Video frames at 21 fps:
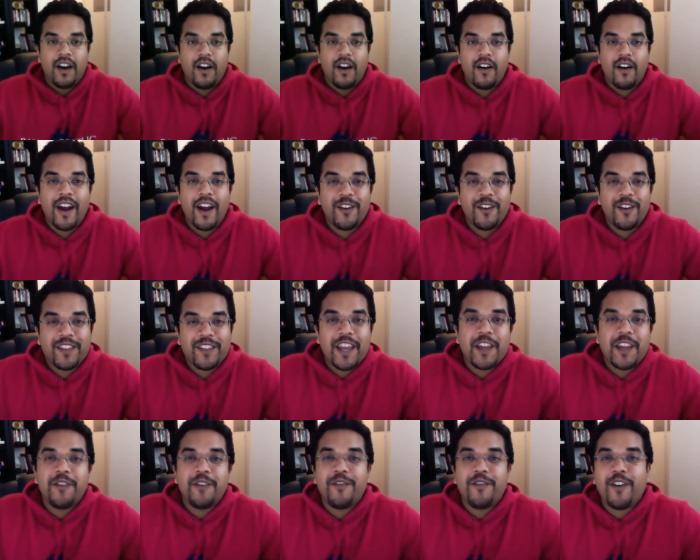right, well,
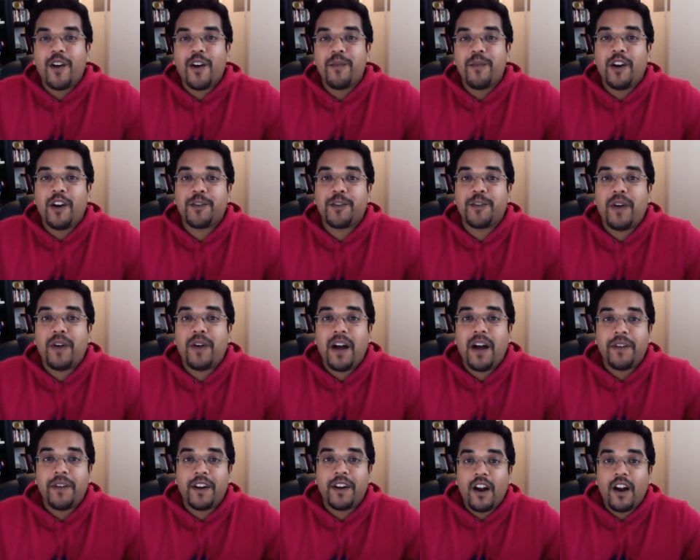thank you very much,
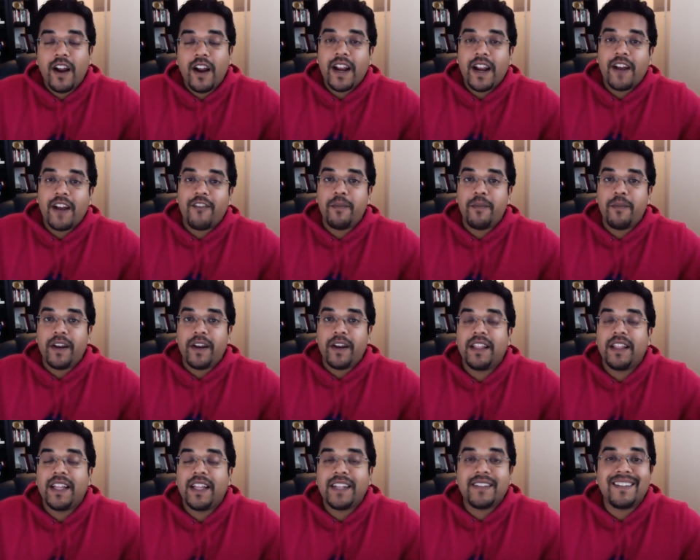Bob. And all right,
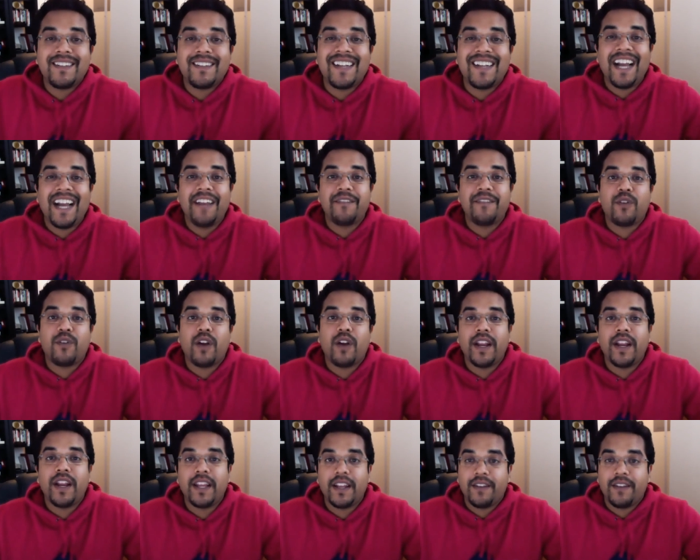everybody, let's dive
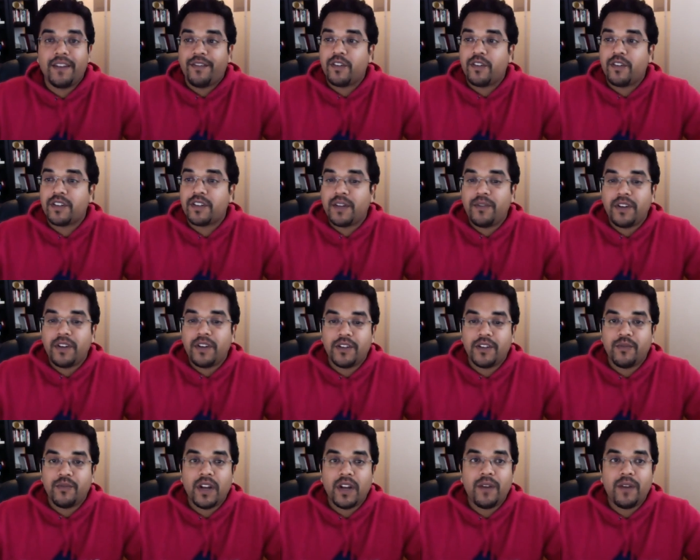right in. First, what
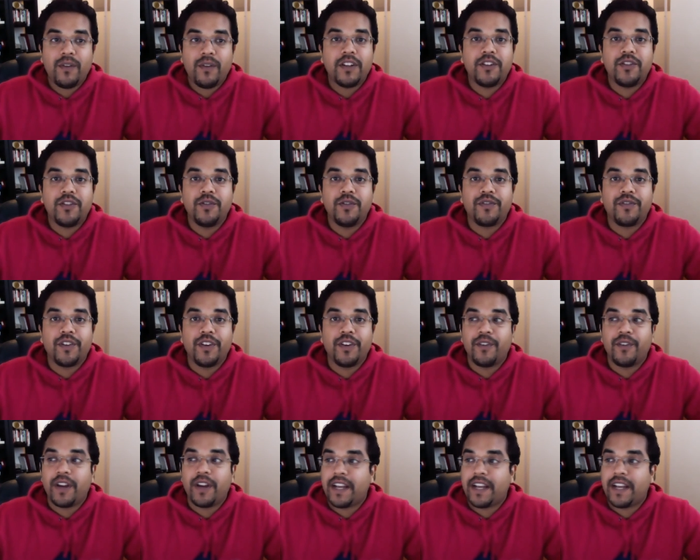I want to do for
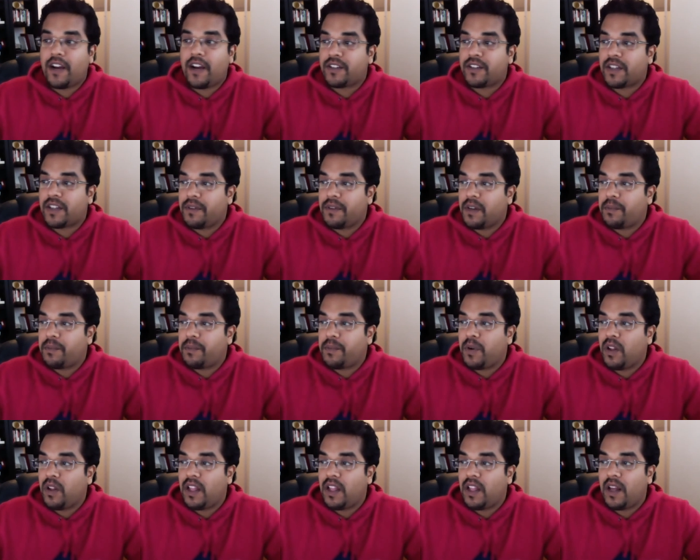you right now is I'm going to
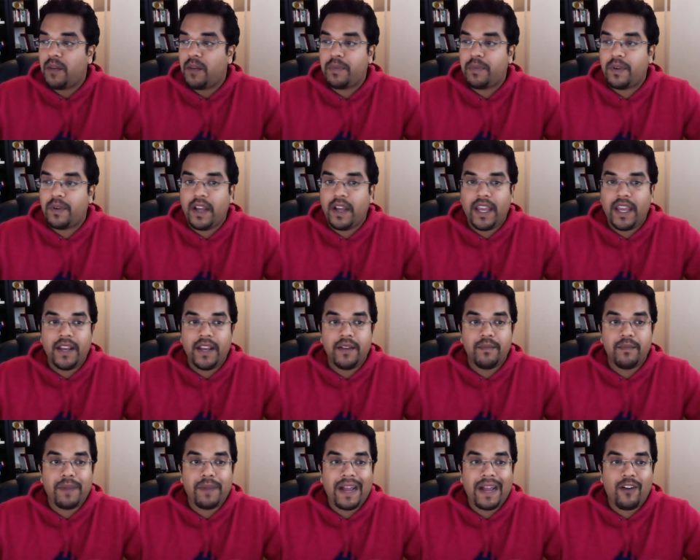pull up
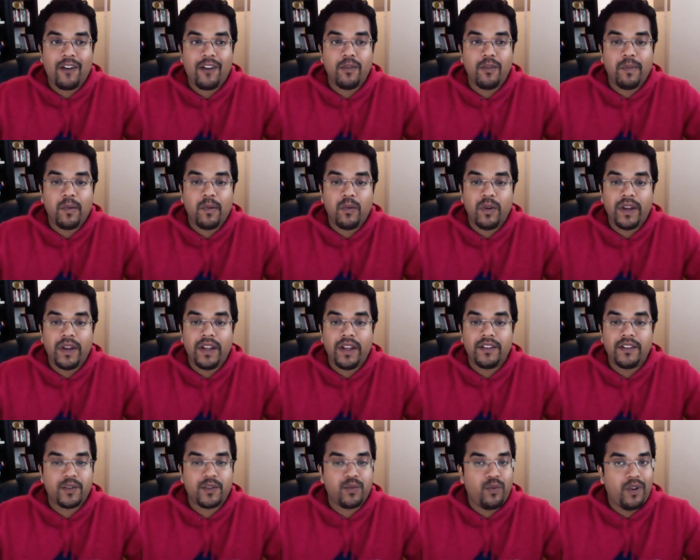a PowerPoint,
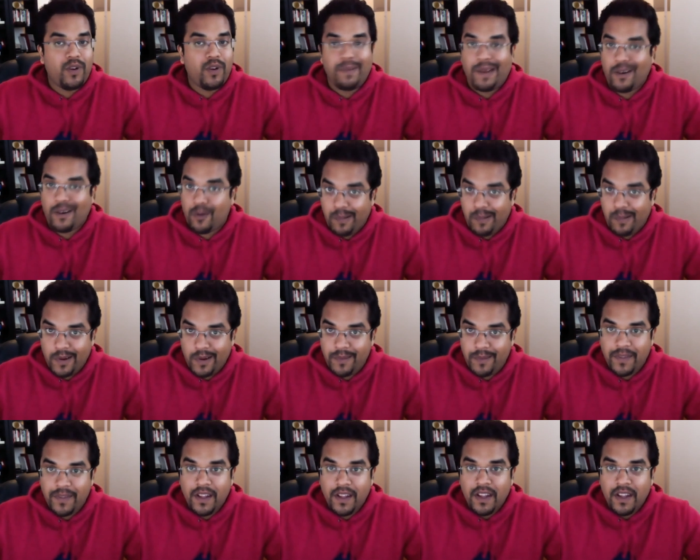just one PowerPoint,
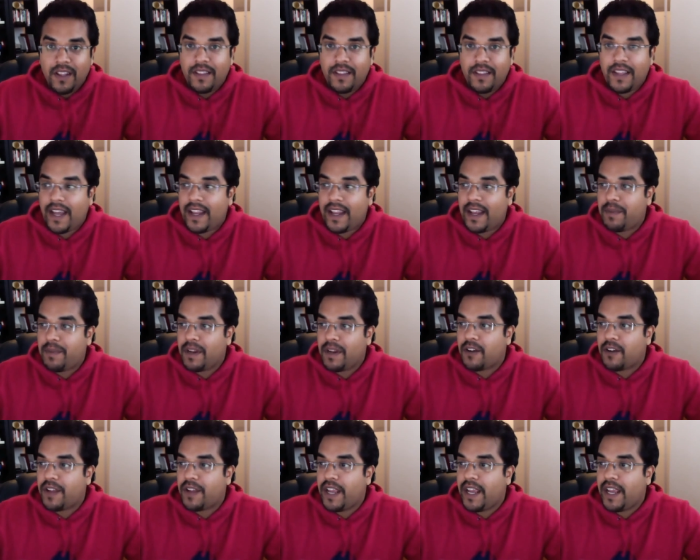that had been
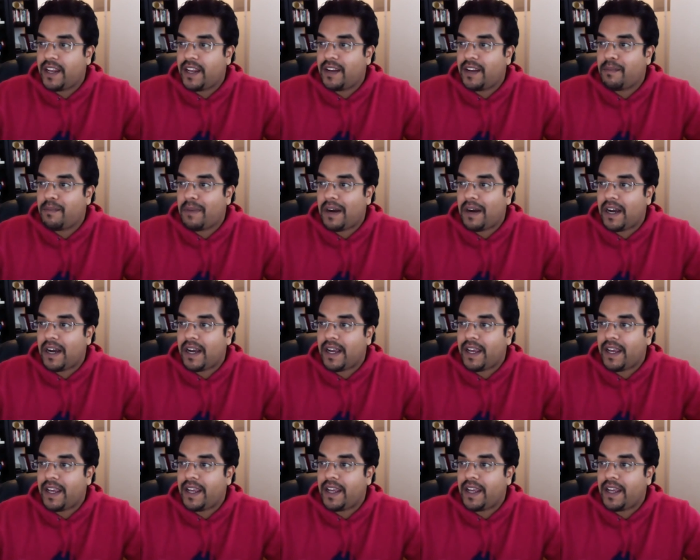created by,